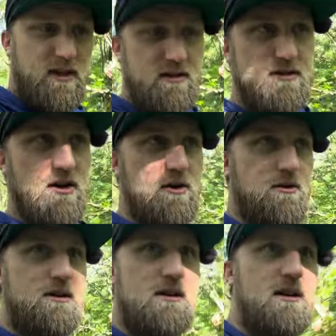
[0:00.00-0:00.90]

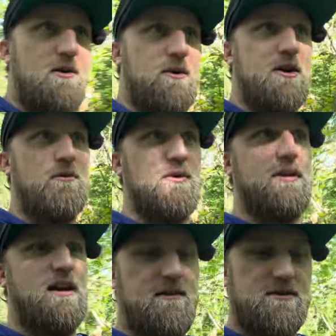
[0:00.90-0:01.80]
So we don't
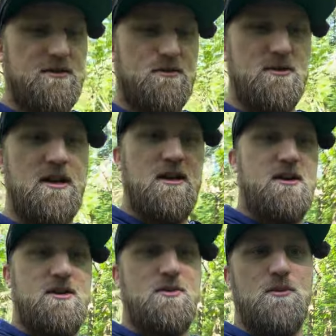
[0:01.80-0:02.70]
really have to
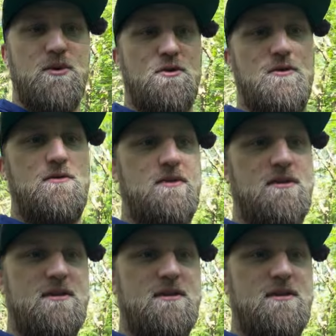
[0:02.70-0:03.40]
move